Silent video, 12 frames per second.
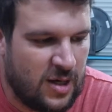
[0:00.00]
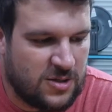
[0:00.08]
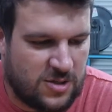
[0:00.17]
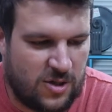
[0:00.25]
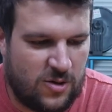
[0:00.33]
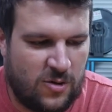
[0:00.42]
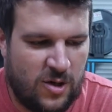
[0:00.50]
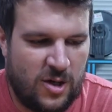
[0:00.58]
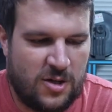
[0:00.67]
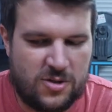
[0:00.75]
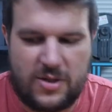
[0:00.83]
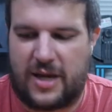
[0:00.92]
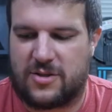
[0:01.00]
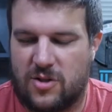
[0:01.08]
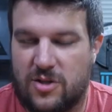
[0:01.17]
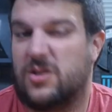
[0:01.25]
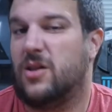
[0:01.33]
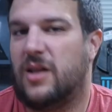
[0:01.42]
So there's
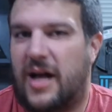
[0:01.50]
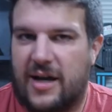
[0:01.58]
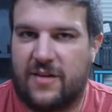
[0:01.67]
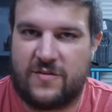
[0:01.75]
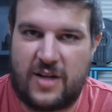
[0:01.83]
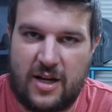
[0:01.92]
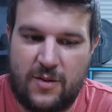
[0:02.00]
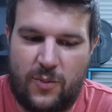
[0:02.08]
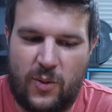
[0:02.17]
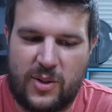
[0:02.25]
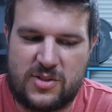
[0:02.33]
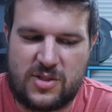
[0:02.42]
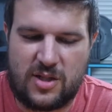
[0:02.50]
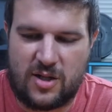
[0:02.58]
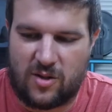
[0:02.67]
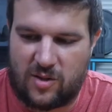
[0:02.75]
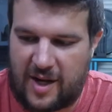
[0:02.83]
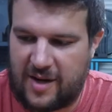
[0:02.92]
a lot of data points here,
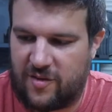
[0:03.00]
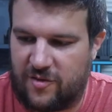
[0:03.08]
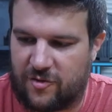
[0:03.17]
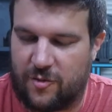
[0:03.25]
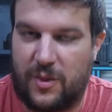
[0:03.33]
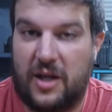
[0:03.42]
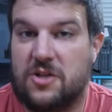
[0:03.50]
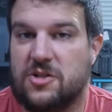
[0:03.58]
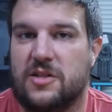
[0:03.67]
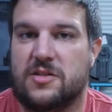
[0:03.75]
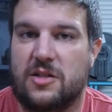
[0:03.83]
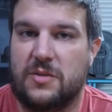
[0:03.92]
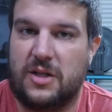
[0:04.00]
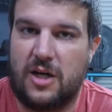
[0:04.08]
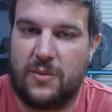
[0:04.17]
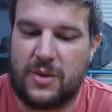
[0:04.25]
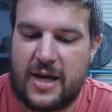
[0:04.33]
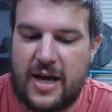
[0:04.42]
a lot of information that's going to be
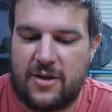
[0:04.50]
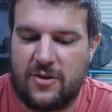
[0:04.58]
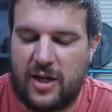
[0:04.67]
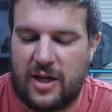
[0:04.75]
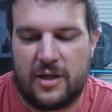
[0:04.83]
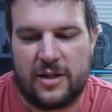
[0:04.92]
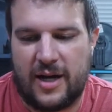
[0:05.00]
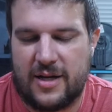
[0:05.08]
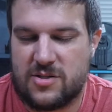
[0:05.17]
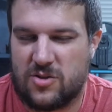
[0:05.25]
coming at you guys.